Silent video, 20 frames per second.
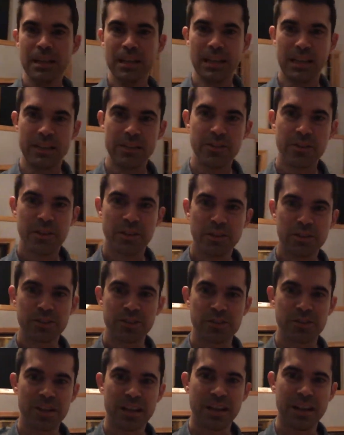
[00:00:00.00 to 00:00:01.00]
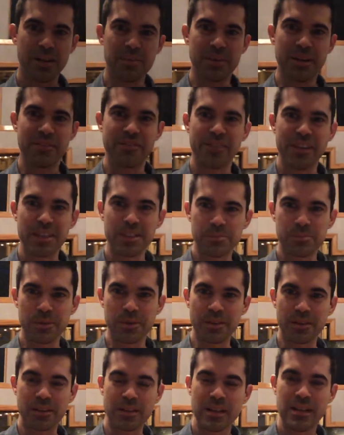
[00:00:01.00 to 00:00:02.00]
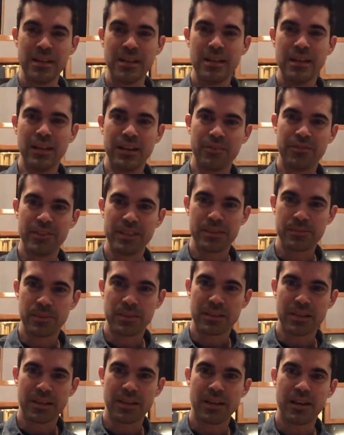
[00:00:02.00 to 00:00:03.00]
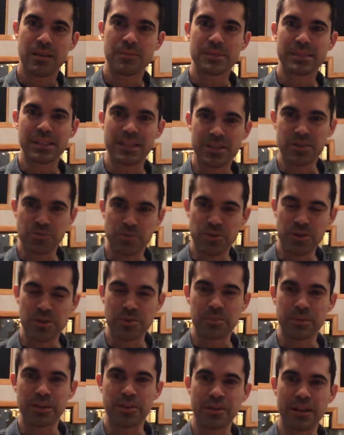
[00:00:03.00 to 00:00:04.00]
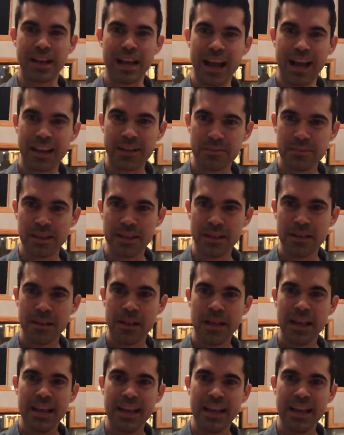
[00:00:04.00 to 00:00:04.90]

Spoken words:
And you can also check out my Facebook, facebook.com/worshipleaderacademy.